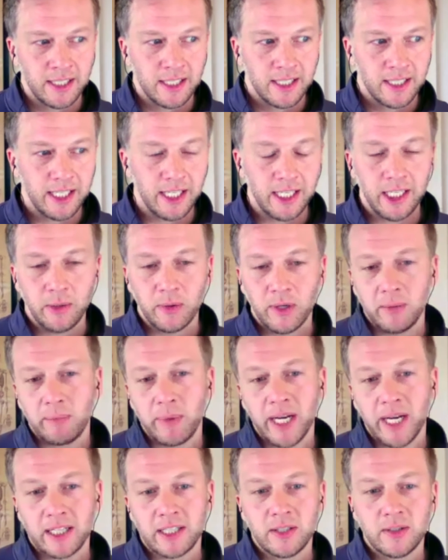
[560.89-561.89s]
Then he went
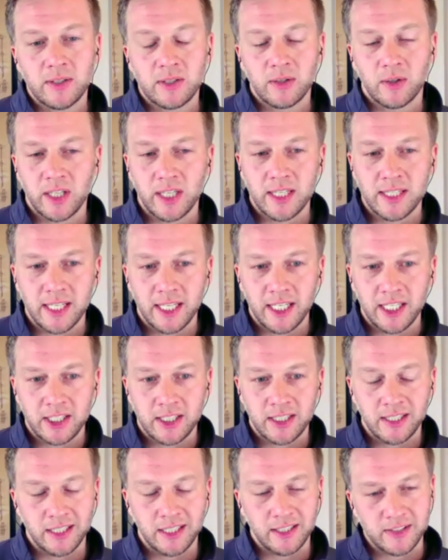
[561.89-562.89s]
back to his
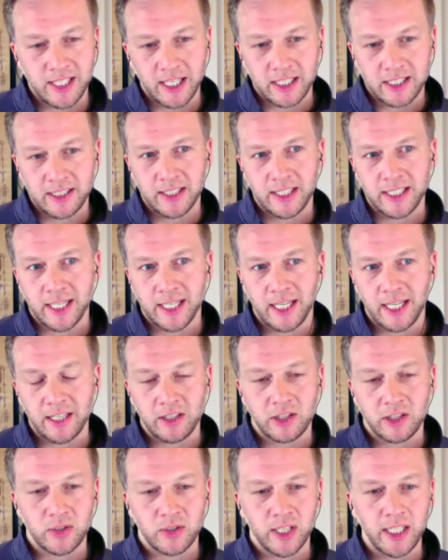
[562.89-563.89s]
organization and is actually like a
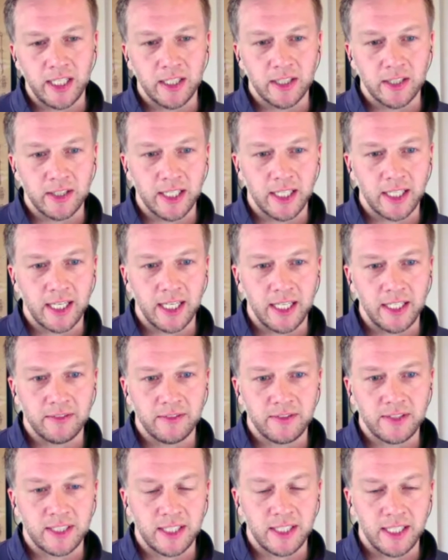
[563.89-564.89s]
head trainer that kind
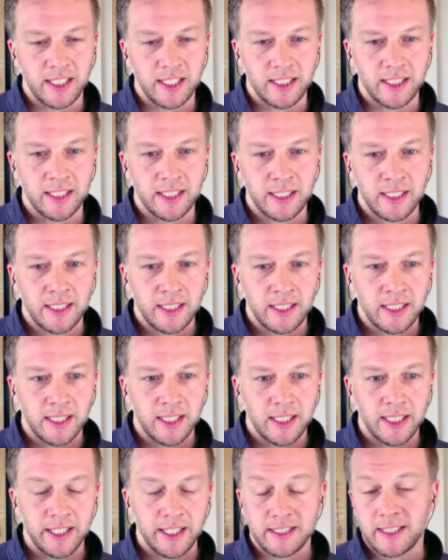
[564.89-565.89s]
of said,
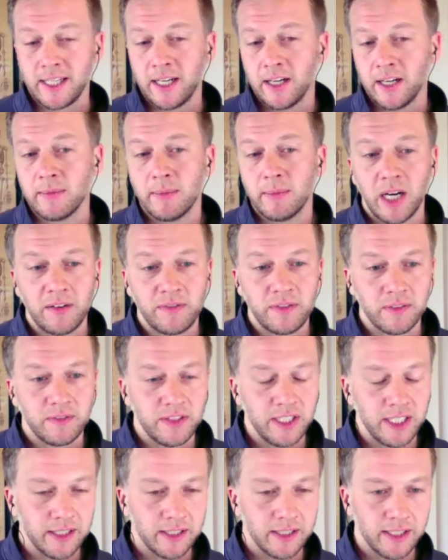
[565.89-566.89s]
that scared him off of
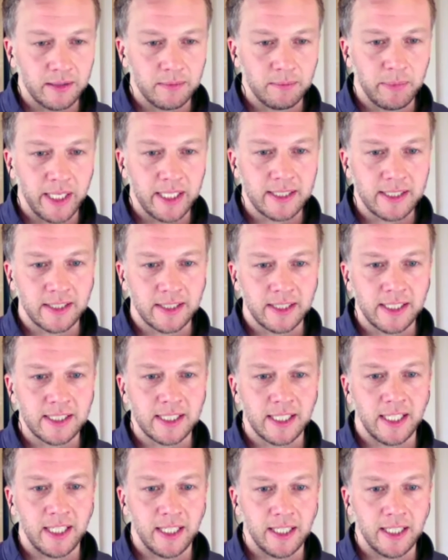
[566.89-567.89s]
needling, basically
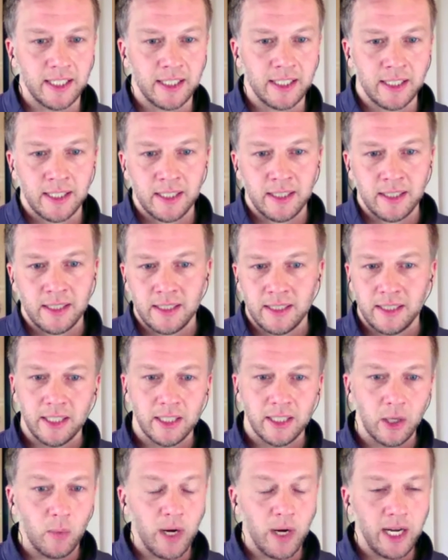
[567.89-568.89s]
saying,
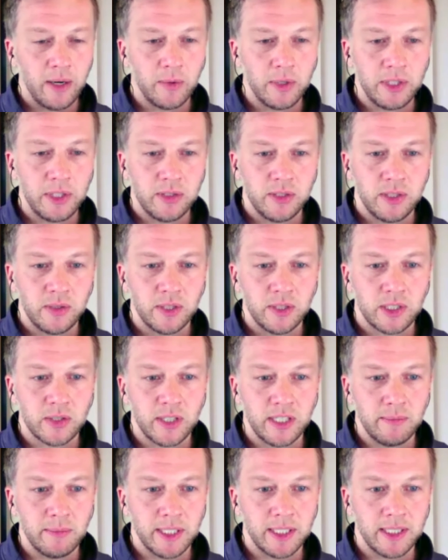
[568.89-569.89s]
why would you do a
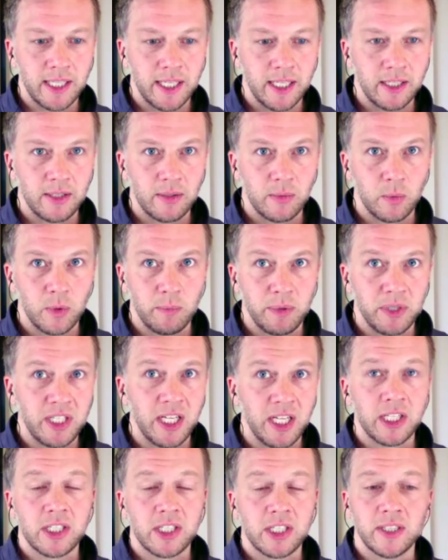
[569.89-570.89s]
treatment that would
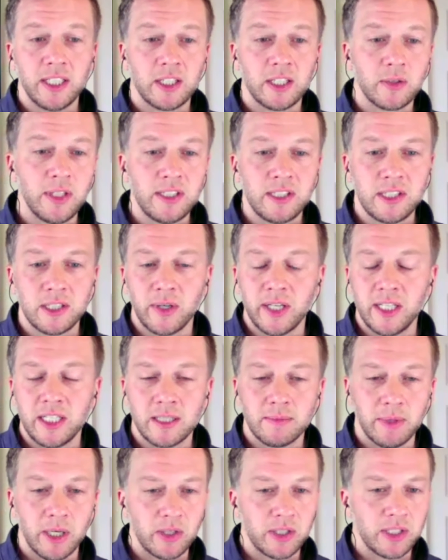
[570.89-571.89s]
potentially increase your range
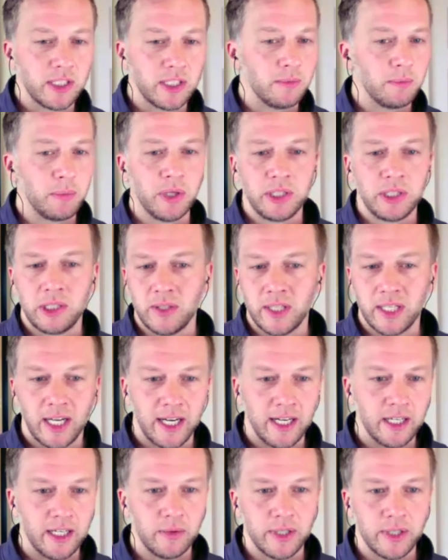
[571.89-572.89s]
of motion, put you at
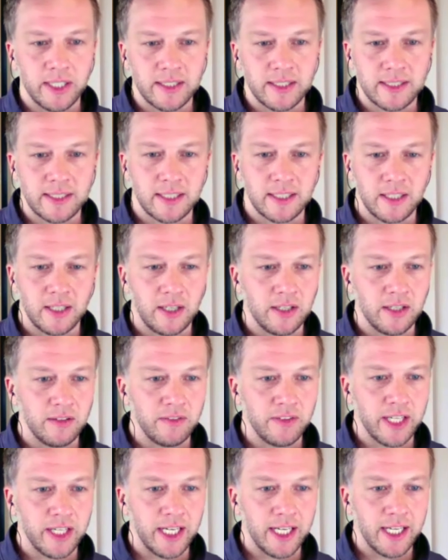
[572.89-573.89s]
higher risk, all
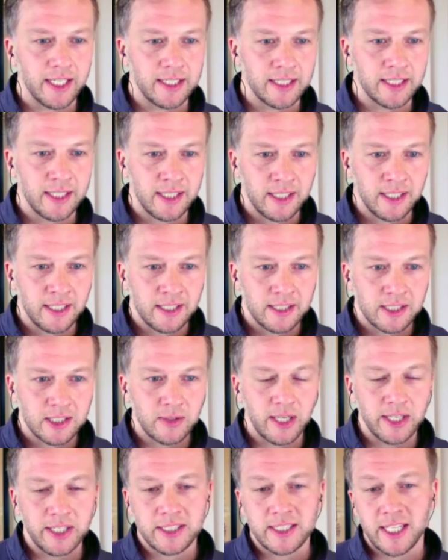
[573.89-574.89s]
of that. So
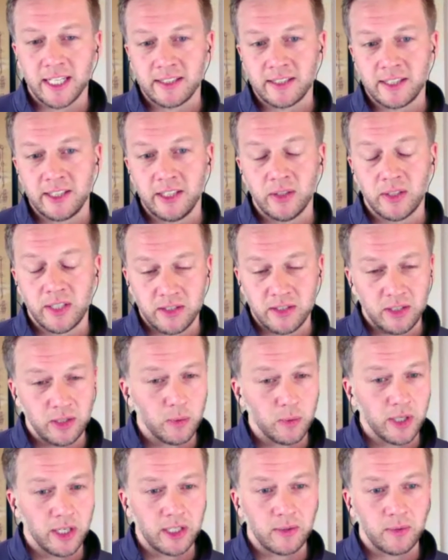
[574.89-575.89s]
I'll just ask you, because you
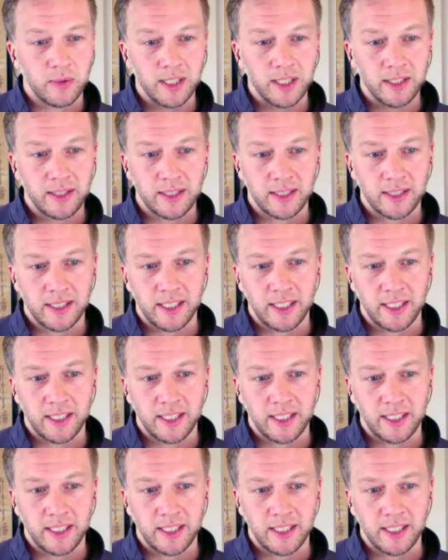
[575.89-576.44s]
work with,